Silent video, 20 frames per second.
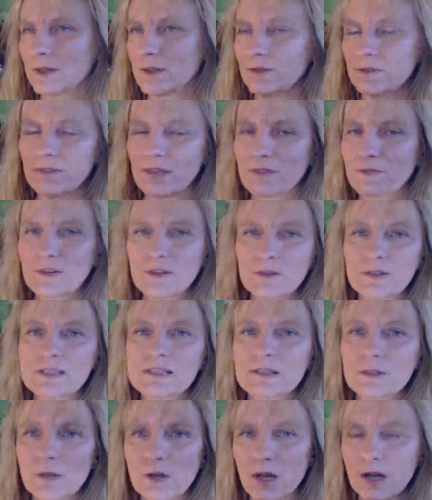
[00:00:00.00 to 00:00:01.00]
If there
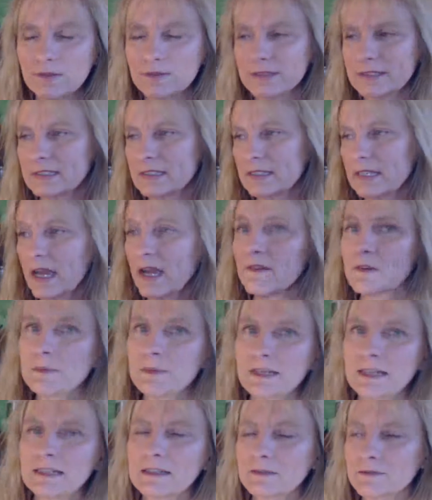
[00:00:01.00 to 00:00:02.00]
is no conflict and
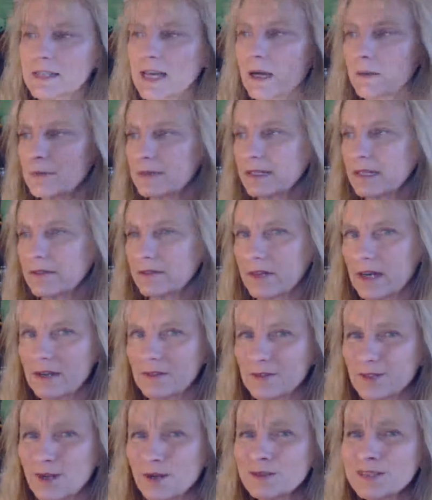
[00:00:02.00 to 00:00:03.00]
everybody lived happily ever
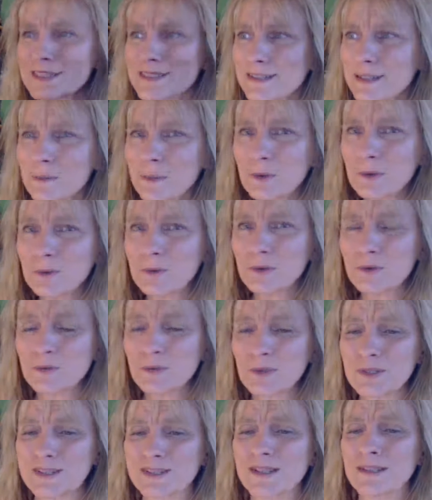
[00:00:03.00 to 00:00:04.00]
after, I only said about 3 or
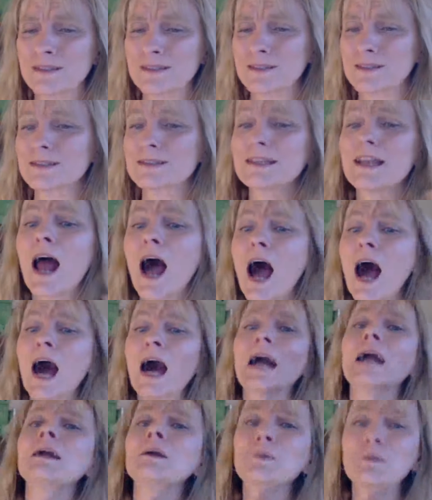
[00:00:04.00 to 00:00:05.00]
4 sentences and
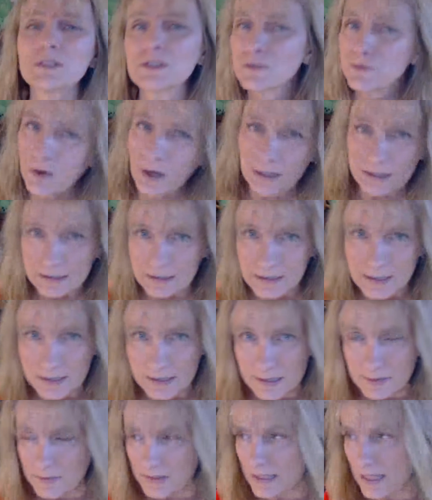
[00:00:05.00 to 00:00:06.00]
I was falling
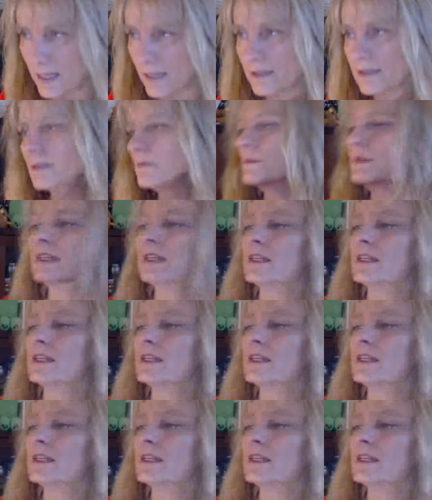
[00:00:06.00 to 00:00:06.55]
asleep saying them.